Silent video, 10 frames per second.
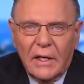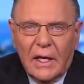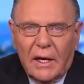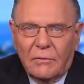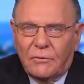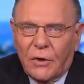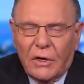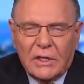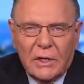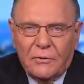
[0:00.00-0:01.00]
it's very
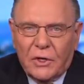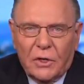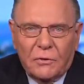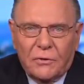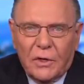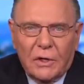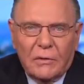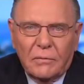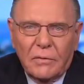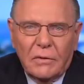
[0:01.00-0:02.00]
difficult for the
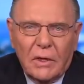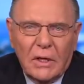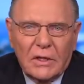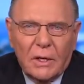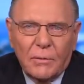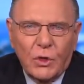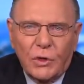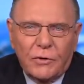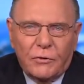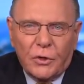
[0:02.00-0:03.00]
their
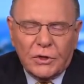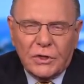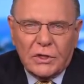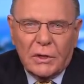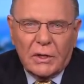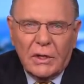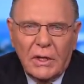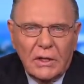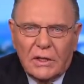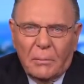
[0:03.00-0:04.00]
maneuver forces to,
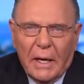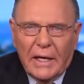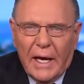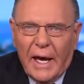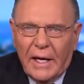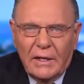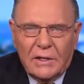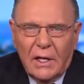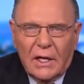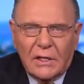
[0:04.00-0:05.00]
to make any
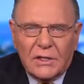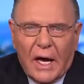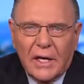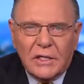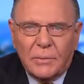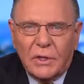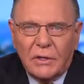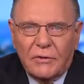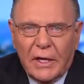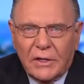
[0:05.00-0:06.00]
uh, sizable
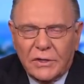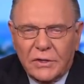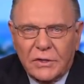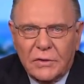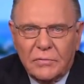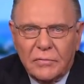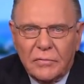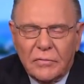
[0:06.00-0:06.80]
advances. Oh.